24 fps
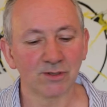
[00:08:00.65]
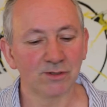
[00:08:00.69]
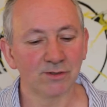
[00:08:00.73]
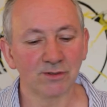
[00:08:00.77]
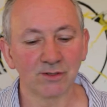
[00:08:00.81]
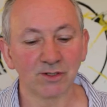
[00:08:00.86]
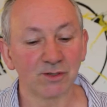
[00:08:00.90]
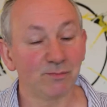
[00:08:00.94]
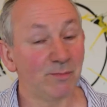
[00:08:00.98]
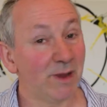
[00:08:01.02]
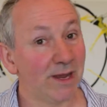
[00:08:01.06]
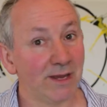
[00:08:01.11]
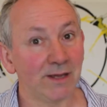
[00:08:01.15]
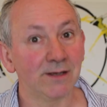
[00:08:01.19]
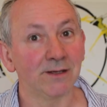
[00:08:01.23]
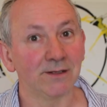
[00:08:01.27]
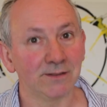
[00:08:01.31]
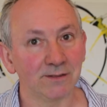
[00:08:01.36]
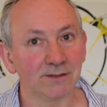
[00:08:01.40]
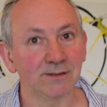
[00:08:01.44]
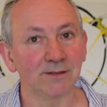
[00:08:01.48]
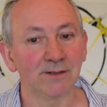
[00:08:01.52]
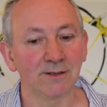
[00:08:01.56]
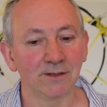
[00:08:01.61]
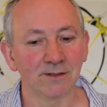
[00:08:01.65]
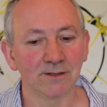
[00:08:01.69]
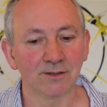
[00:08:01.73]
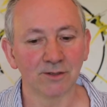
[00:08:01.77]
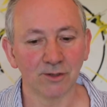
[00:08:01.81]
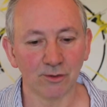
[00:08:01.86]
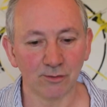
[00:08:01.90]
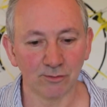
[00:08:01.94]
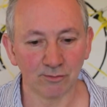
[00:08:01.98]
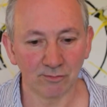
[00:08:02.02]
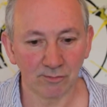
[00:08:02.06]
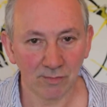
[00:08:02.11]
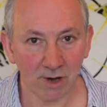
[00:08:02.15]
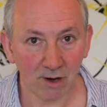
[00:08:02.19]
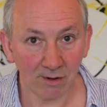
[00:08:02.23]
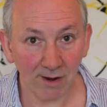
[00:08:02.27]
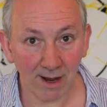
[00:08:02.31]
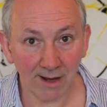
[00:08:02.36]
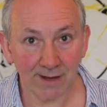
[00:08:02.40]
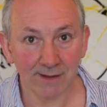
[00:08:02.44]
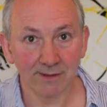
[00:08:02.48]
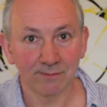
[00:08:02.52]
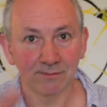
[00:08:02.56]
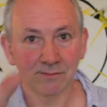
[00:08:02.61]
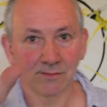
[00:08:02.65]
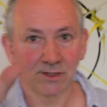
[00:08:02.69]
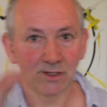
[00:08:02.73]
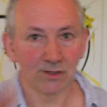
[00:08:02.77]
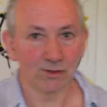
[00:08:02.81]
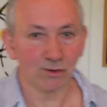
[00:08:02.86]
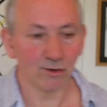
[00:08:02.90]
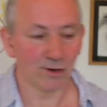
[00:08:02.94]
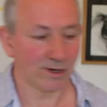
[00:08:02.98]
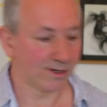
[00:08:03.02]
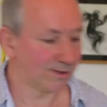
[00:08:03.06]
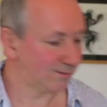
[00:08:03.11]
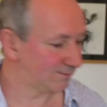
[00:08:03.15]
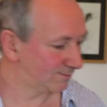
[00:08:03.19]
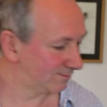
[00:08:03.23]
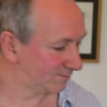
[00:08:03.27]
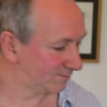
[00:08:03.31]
and speakers soon. Okay, enjoy.